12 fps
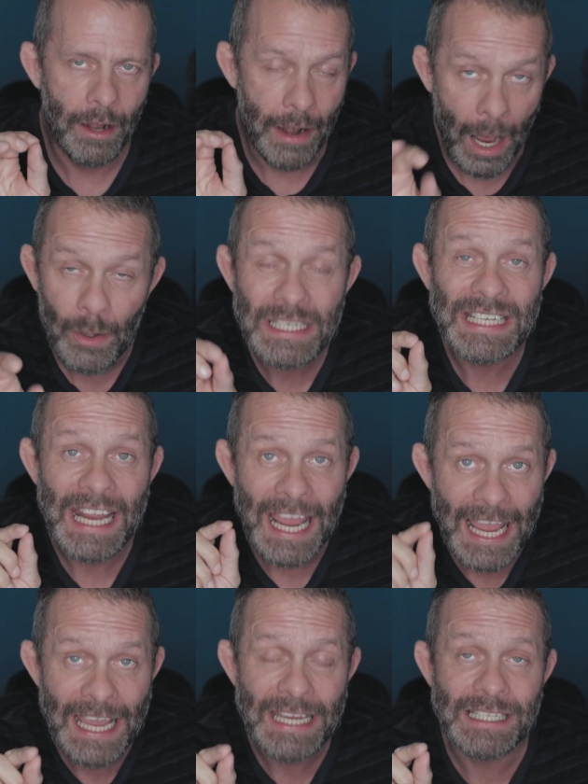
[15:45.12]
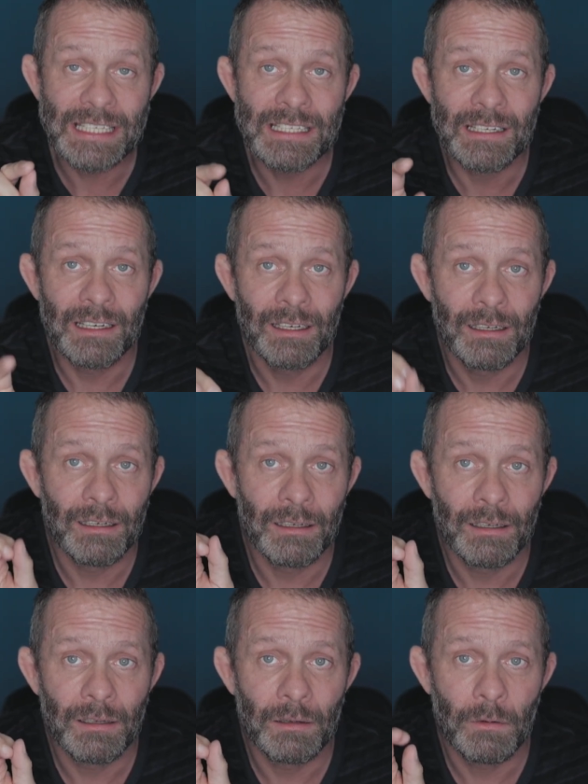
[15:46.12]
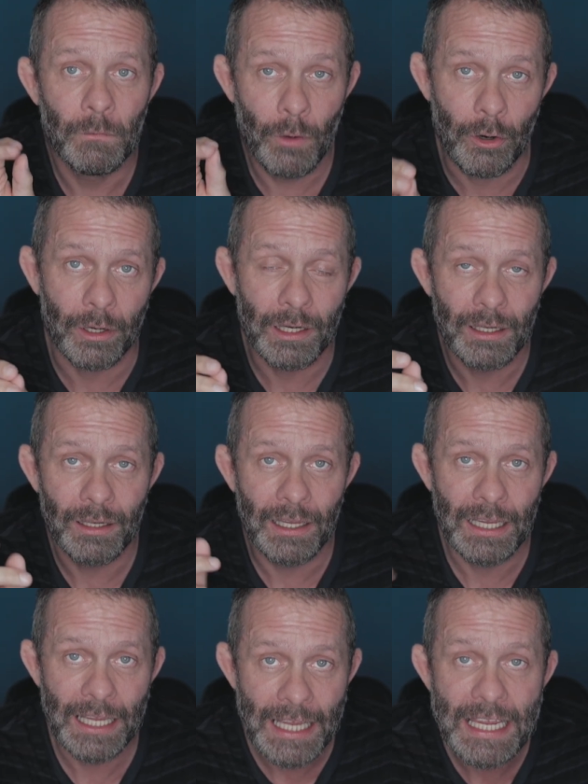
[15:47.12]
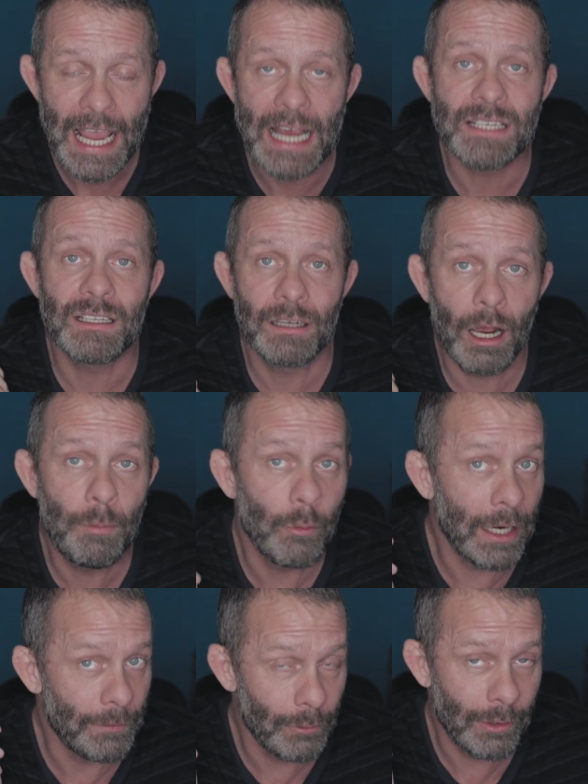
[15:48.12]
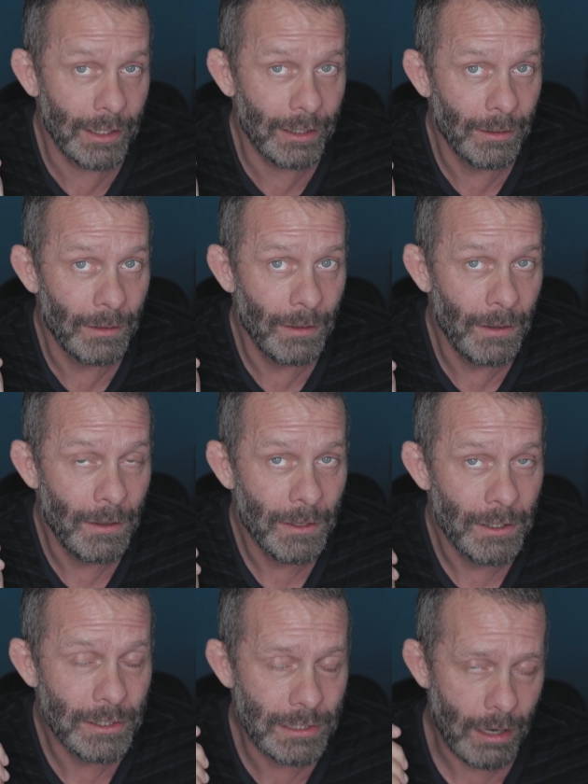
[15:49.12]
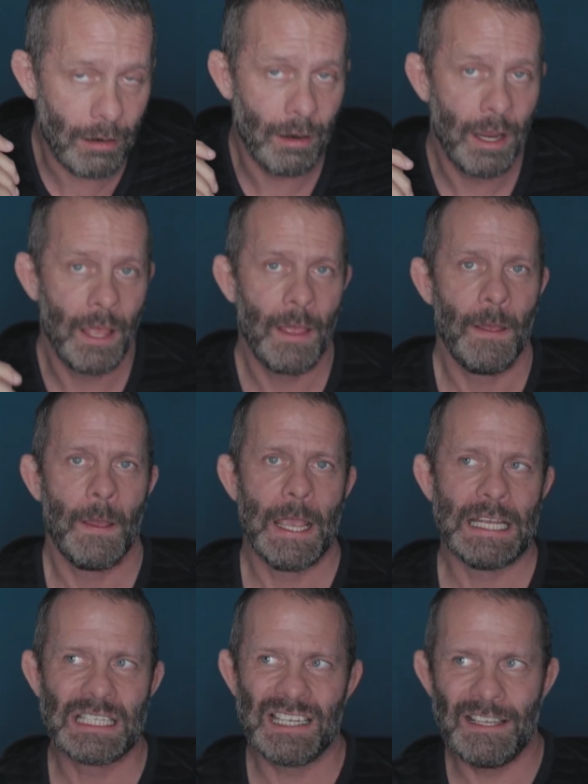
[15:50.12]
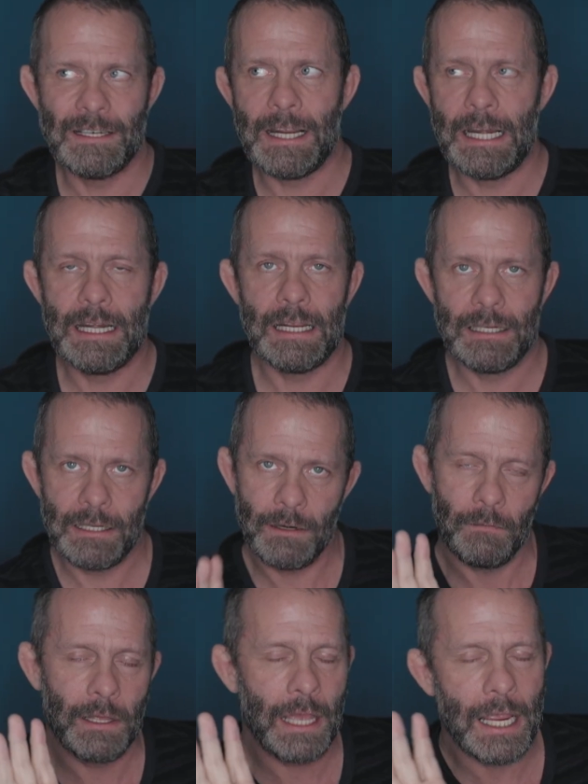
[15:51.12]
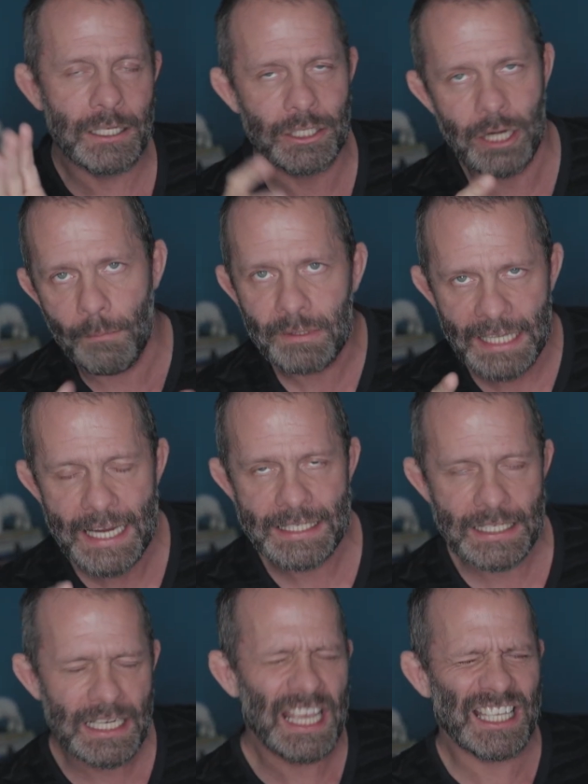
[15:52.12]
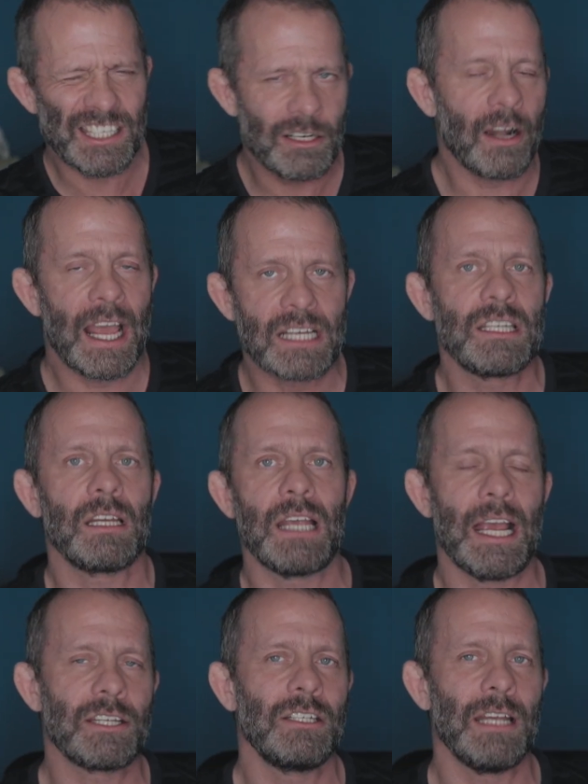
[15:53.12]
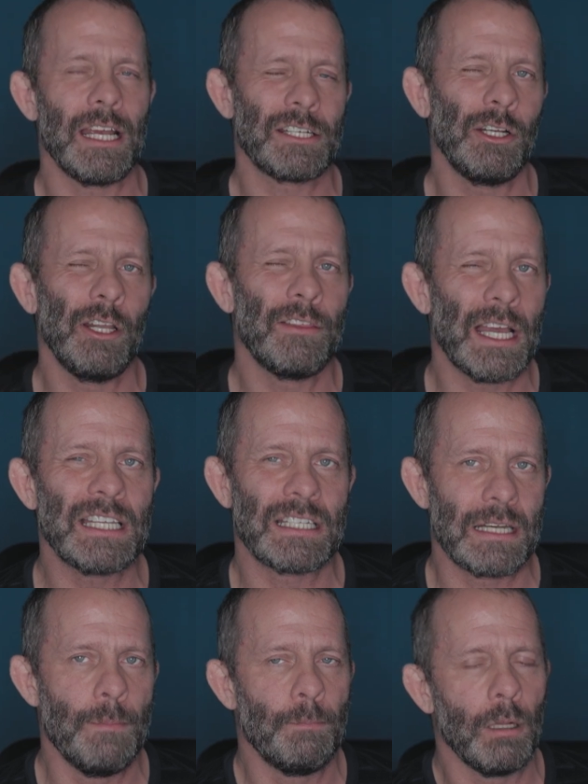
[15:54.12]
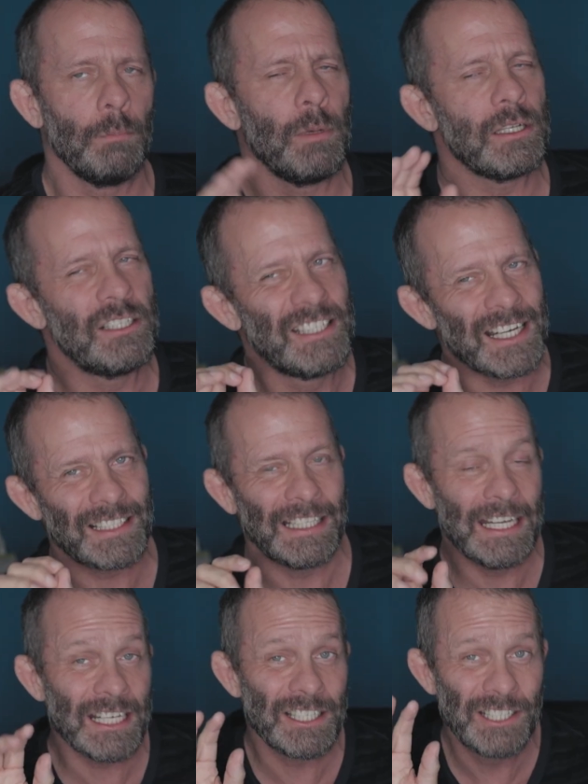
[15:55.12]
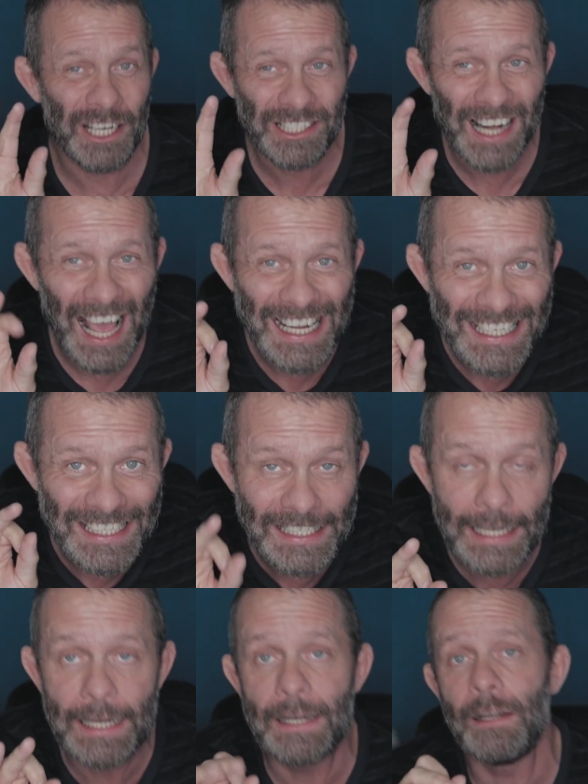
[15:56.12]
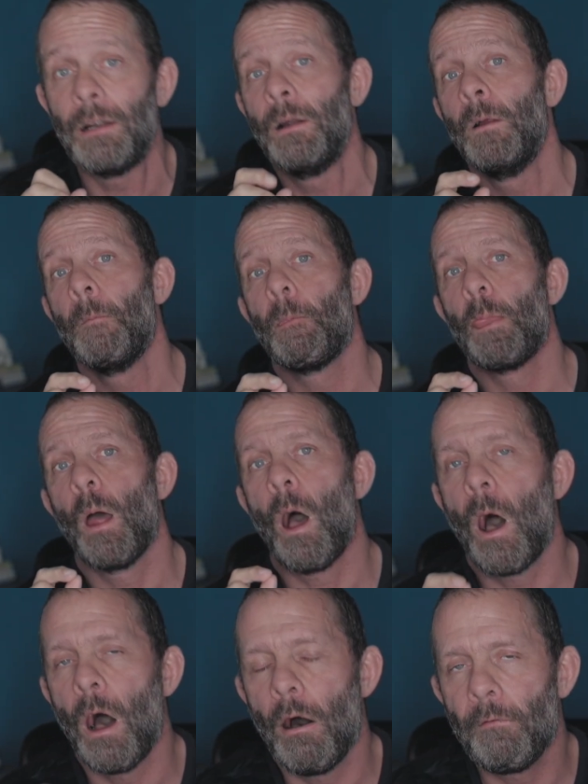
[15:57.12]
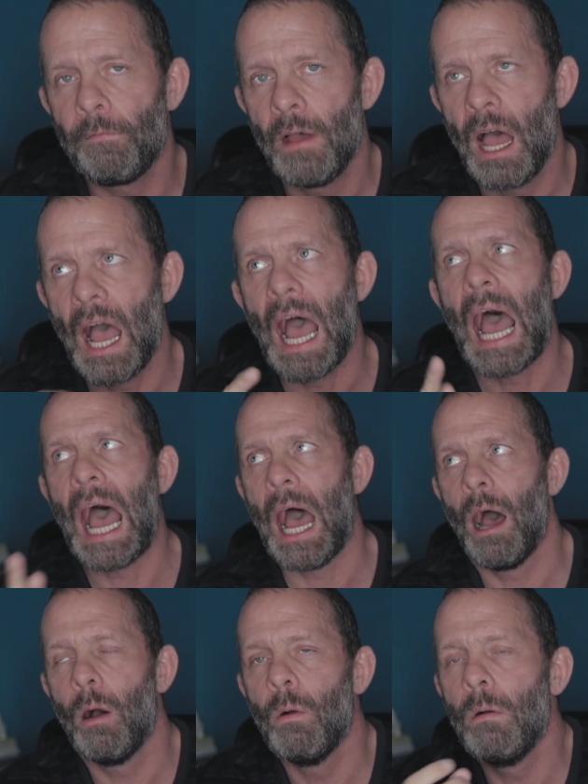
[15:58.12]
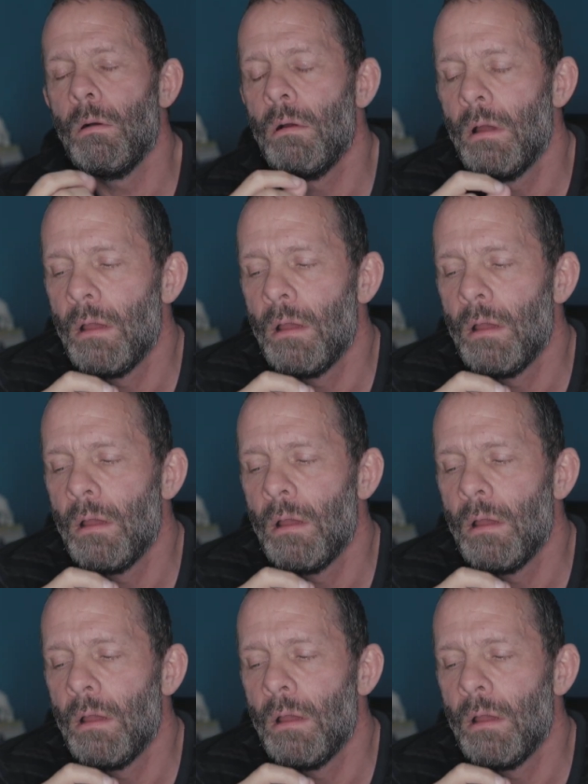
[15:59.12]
Now it's his work. He has the copyright for it. So it's in some cases it's not actually that simple, but here's just an idea of how